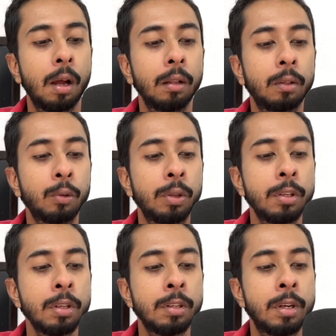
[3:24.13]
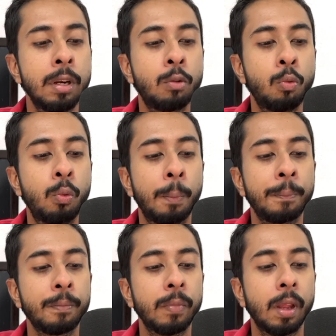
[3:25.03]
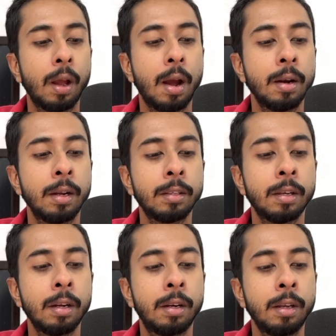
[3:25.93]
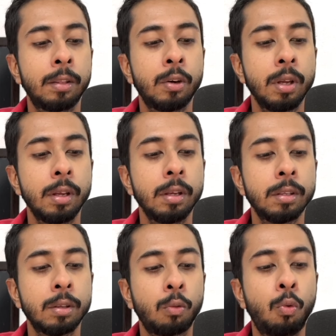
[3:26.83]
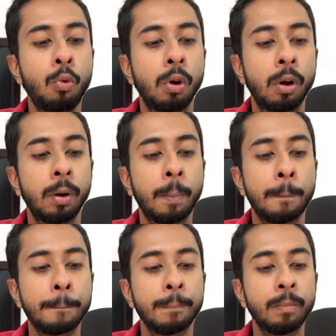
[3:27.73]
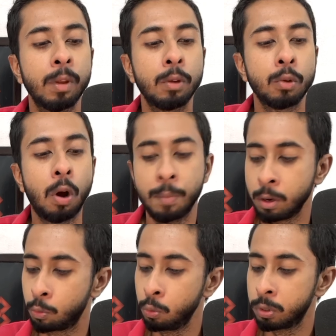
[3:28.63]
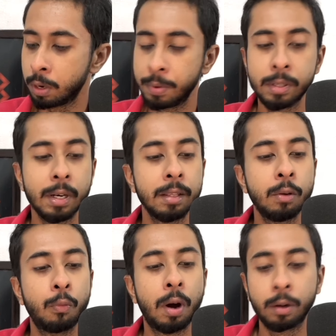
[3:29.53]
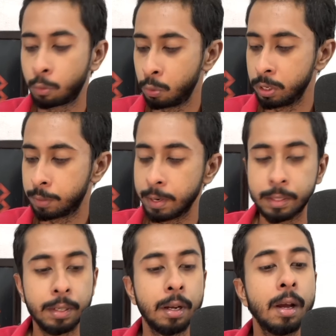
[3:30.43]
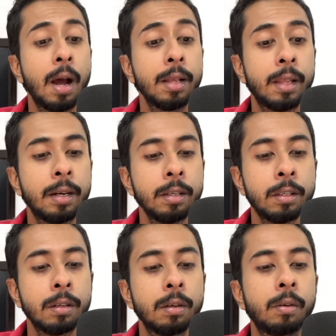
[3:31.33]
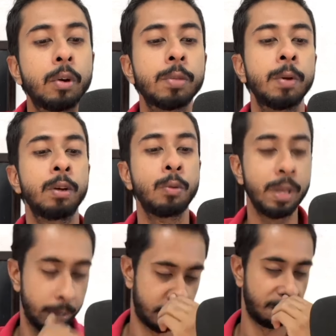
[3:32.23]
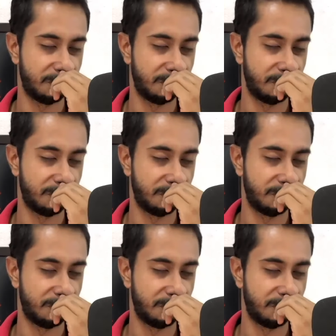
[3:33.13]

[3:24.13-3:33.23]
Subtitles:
so this is D2, and let's say D3 is cool. So how many cools are present? I think 1 cool is present, and that is corresponding to yes.